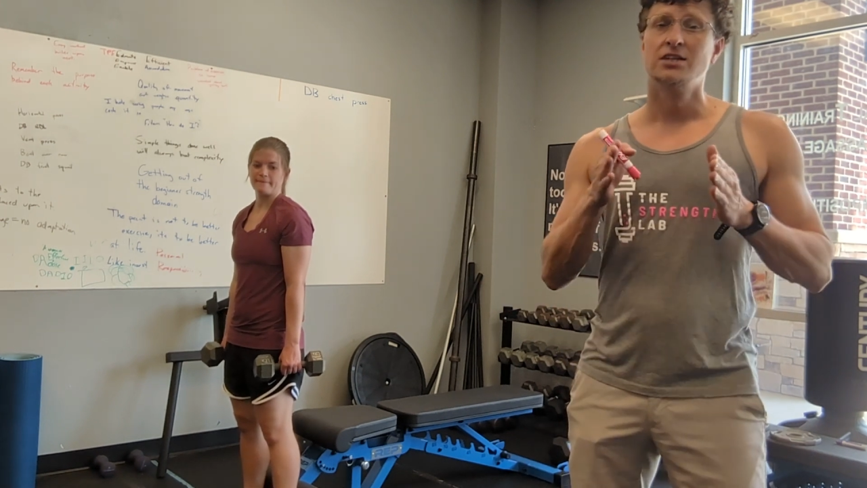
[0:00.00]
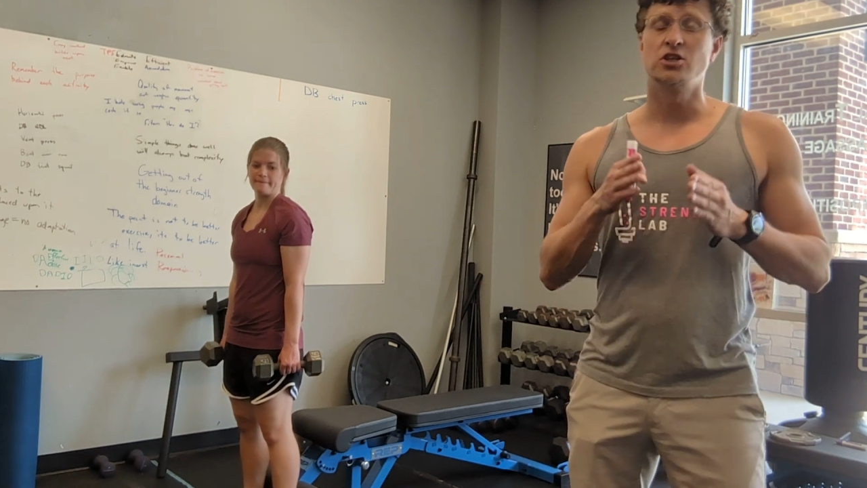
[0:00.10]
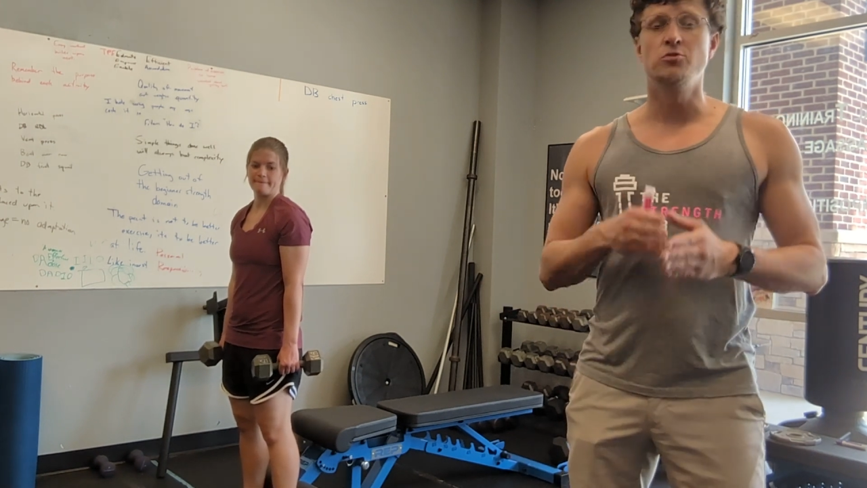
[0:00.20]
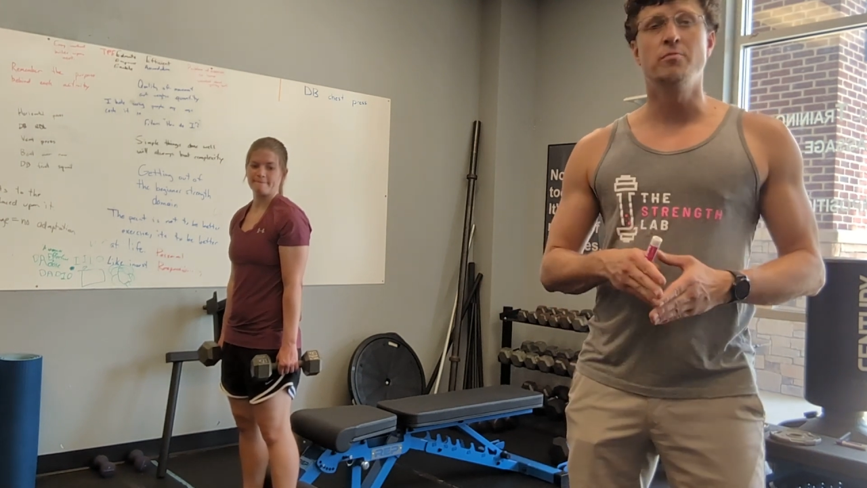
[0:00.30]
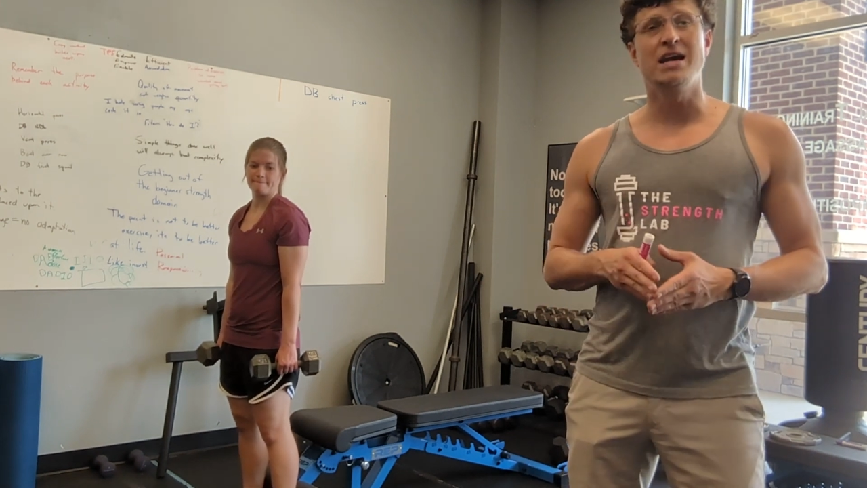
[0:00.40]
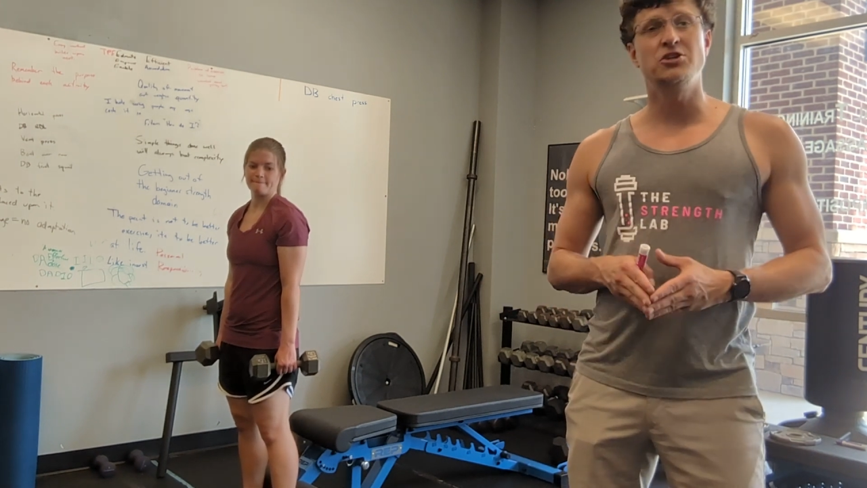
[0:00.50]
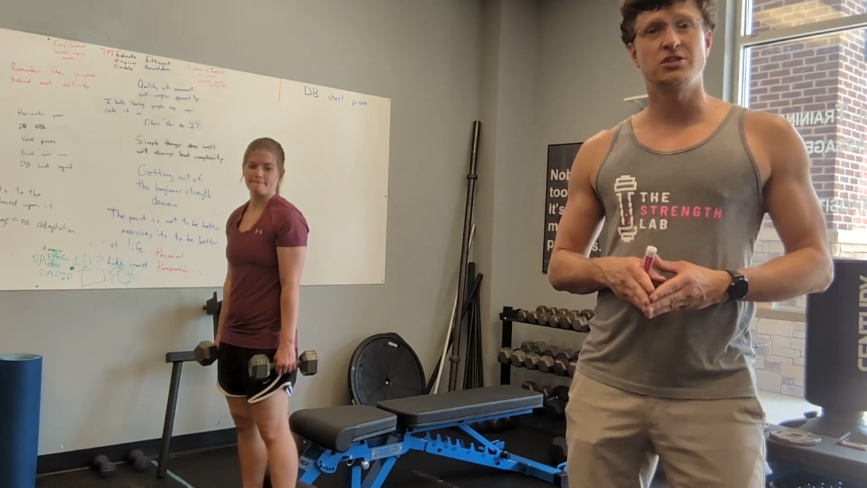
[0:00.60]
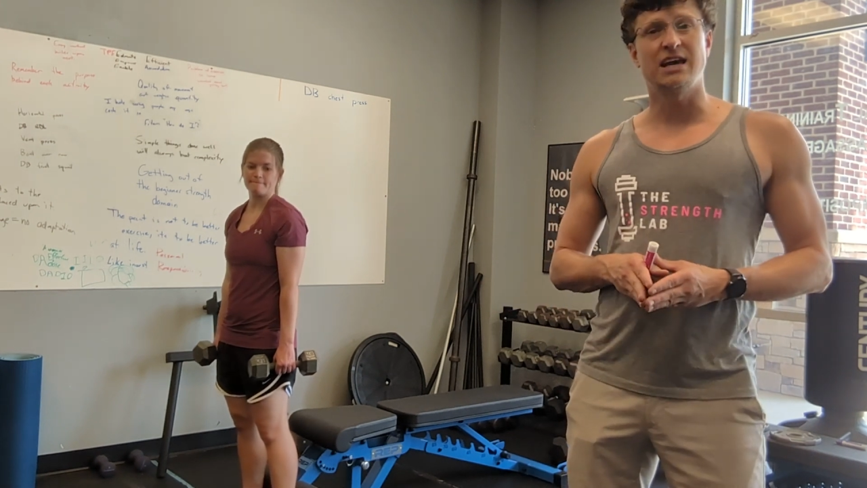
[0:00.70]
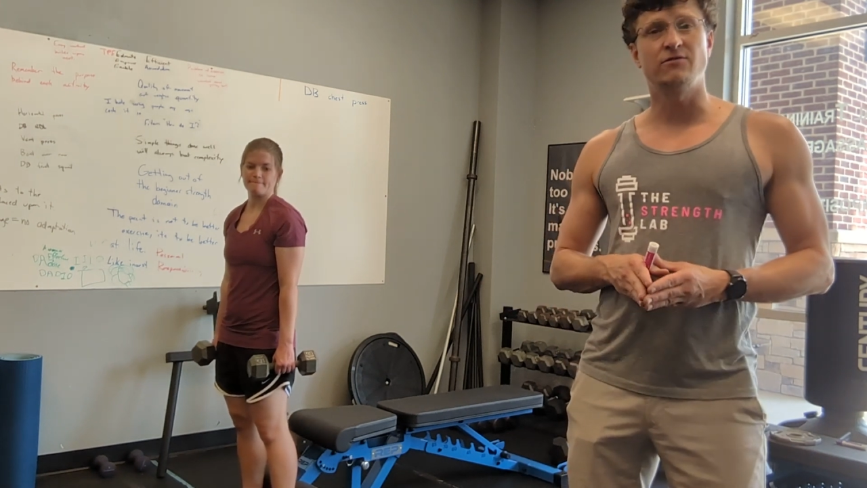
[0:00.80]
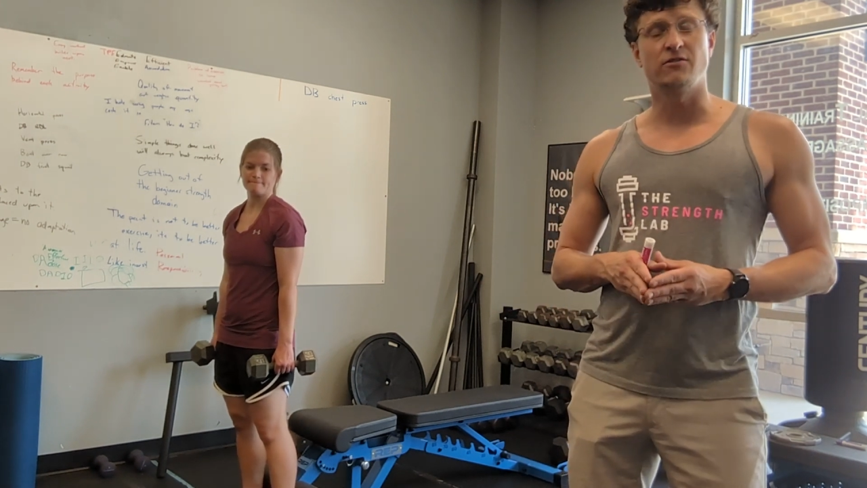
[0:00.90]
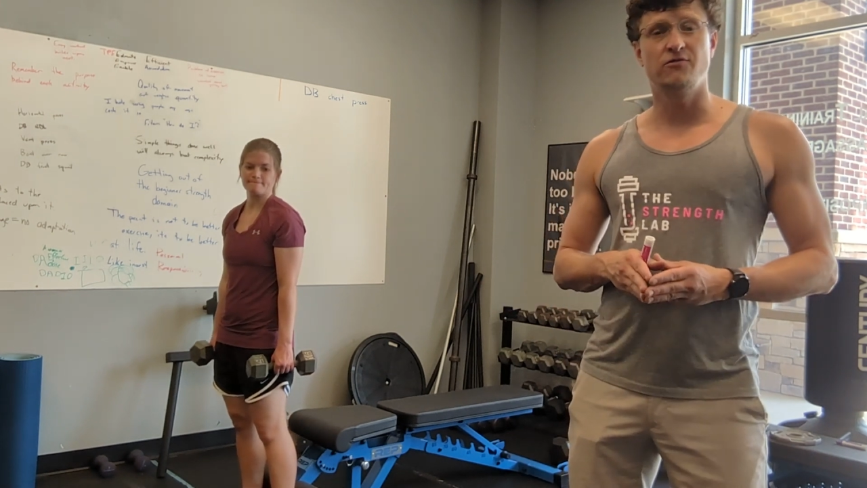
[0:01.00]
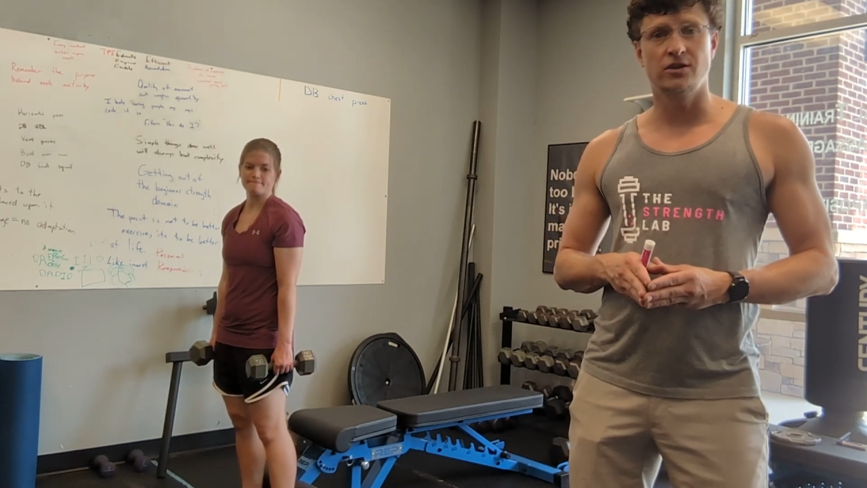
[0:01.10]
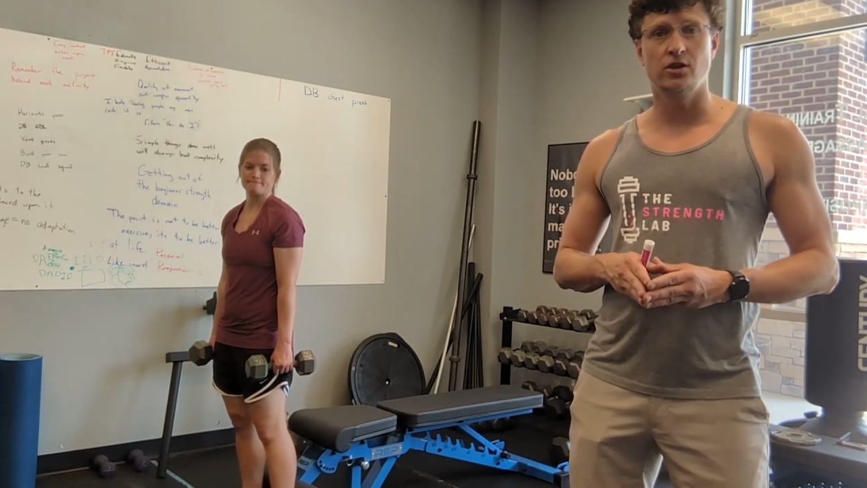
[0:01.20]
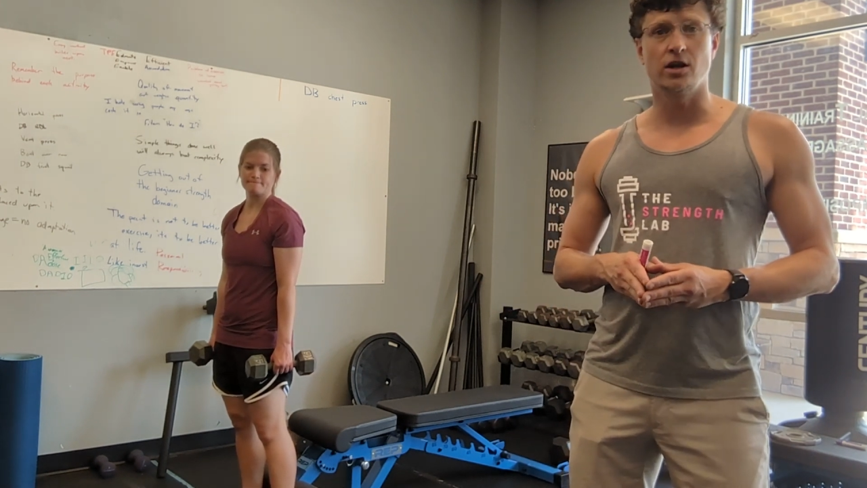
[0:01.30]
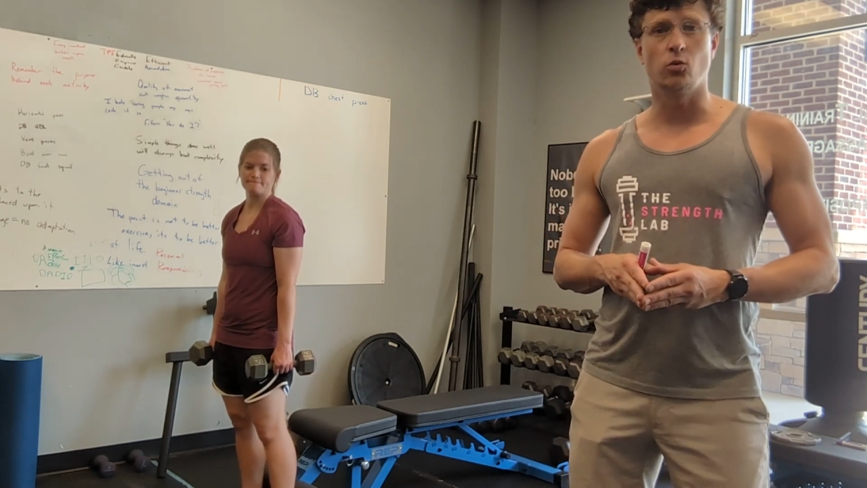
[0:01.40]
so you may just have to
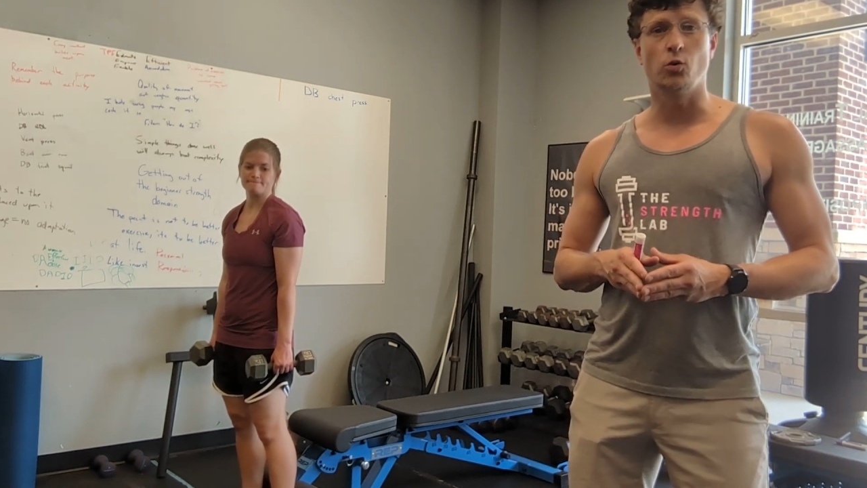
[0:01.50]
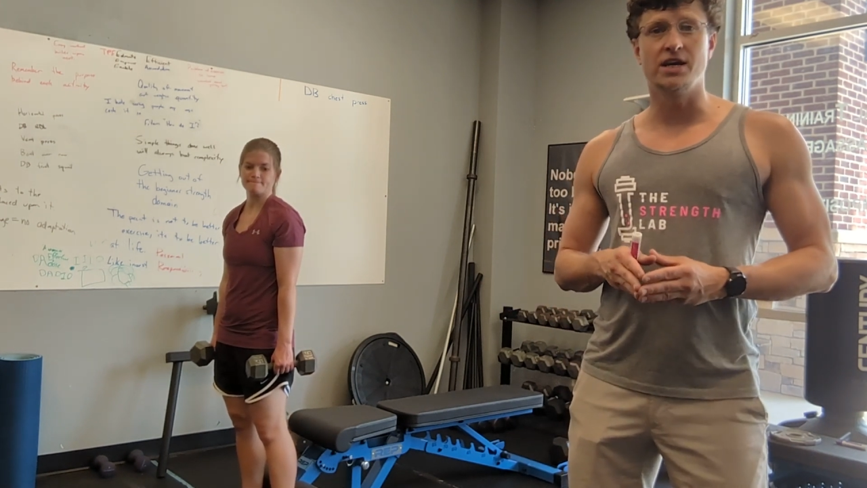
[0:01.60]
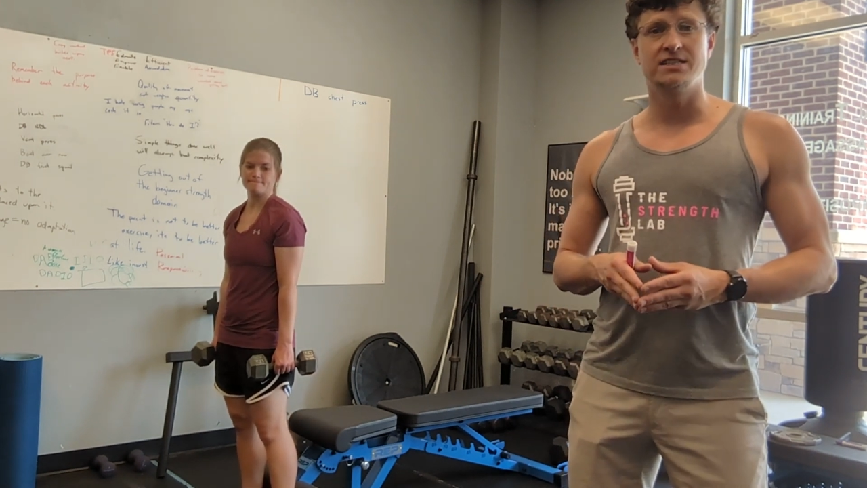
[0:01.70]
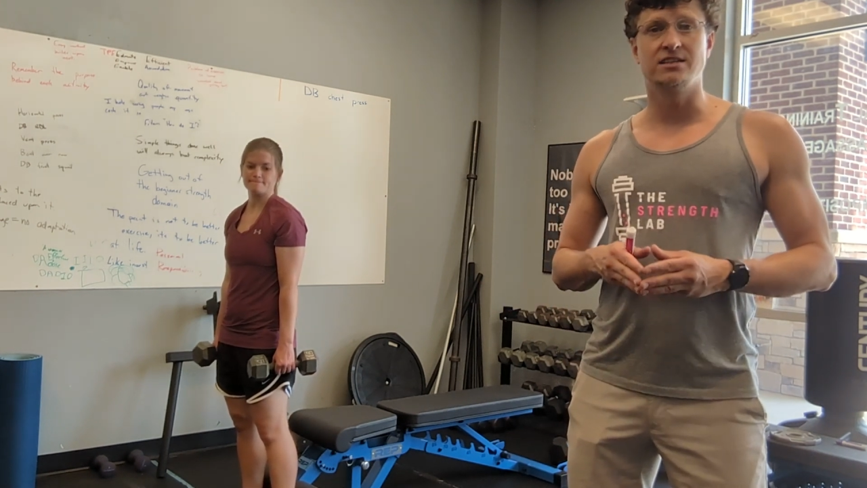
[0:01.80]
figure out ways